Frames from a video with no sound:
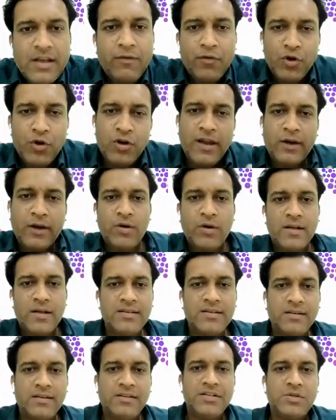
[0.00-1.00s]
Yeah, would you like to
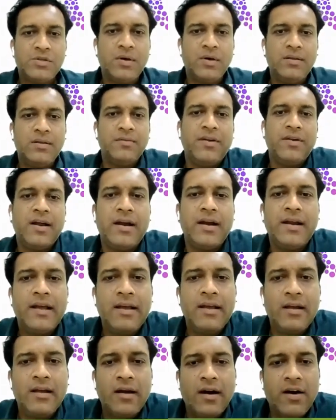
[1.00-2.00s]
answer this one
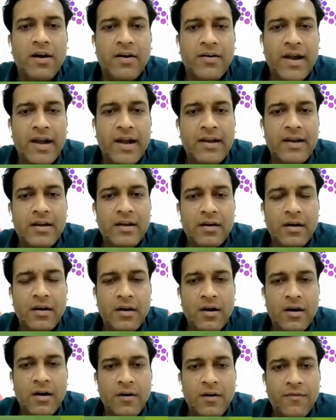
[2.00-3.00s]
regarding rent
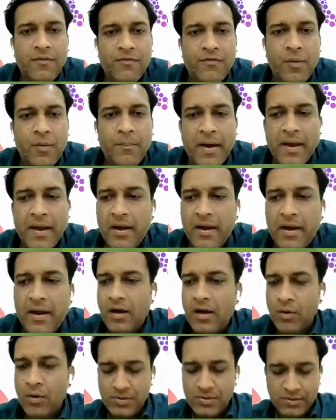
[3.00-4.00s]
from
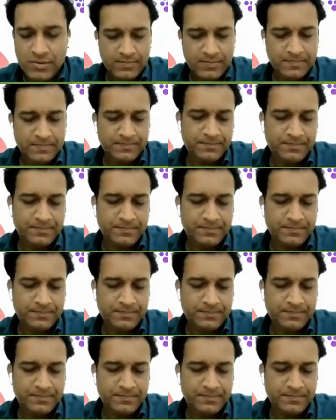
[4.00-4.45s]
parental house?